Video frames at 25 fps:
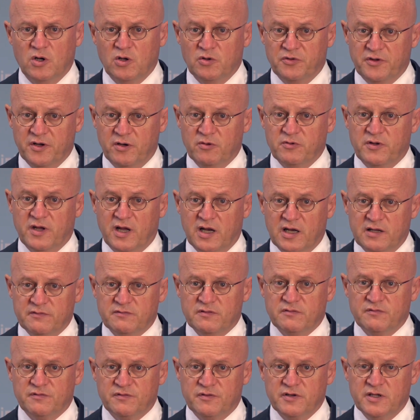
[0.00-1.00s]
although they
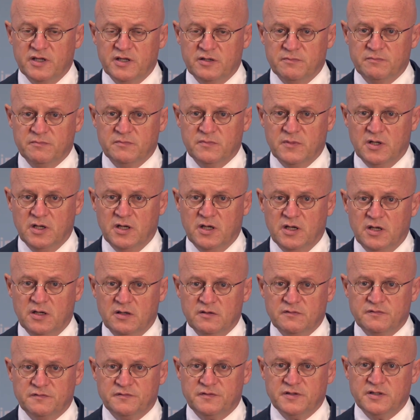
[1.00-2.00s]
live in freedom,
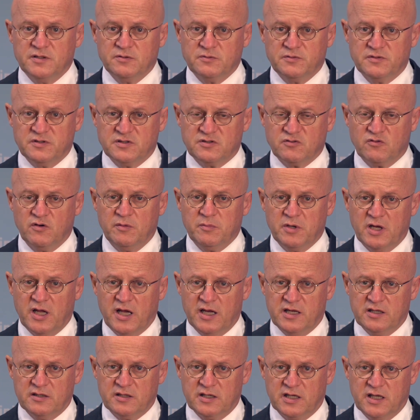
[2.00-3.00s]
feel
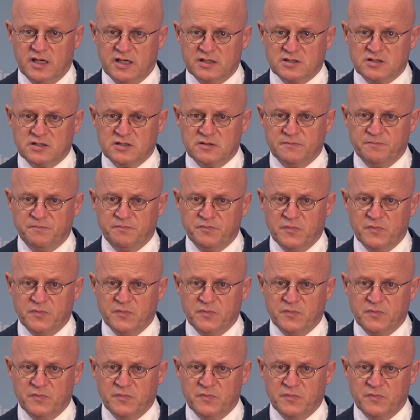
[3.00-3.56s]
discriminated against,